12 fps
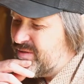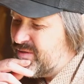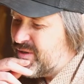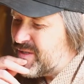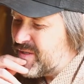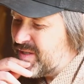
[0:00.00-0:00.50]

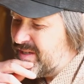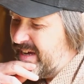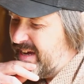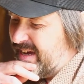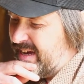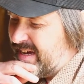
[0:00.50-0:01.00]
just
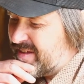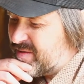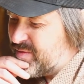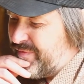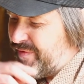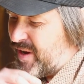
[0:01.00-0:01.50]
uh,
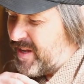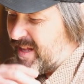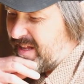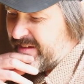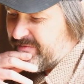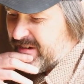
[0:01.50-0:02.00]
sort of
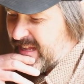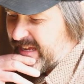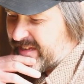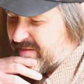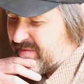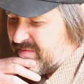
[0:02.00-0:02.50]
finally,
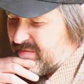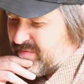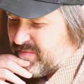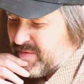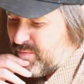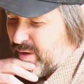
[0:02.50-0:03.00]
really,
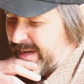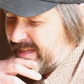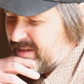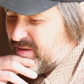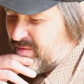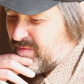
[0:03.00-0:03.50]
where
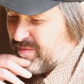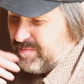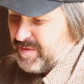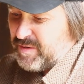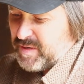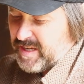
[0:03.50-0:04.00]
do you? The
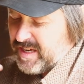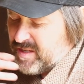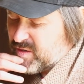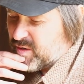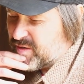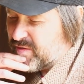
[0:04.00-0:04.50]
music
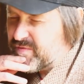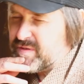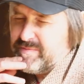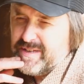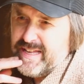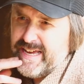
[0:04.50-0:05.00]
industry's
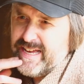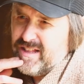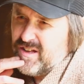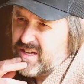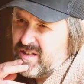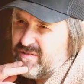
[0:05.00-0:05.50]
obviously been hit
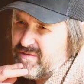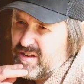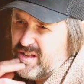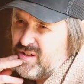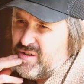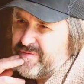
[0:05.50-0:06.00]
like a,
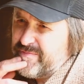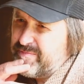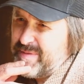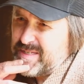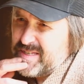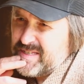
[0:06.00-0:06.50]
a lot of
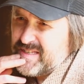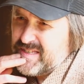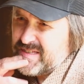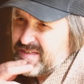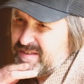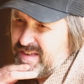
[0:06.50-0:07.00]

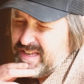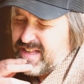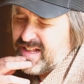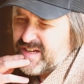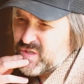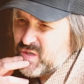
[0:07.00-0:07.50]
businesses in the
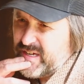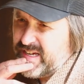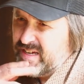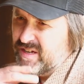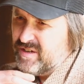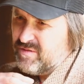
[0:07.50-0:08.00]
last year.
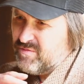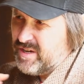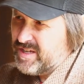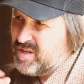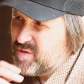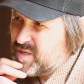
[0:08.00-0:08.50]

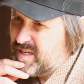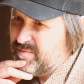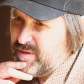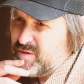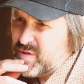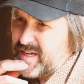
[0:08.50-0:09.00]
Where do you see
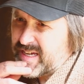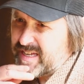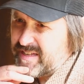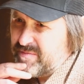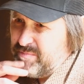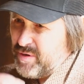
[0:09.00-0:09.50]
music
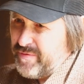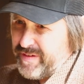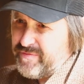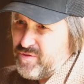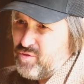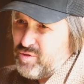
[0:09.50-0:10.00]

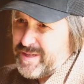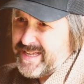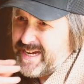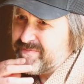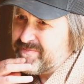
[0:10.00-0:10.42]
moving forward now?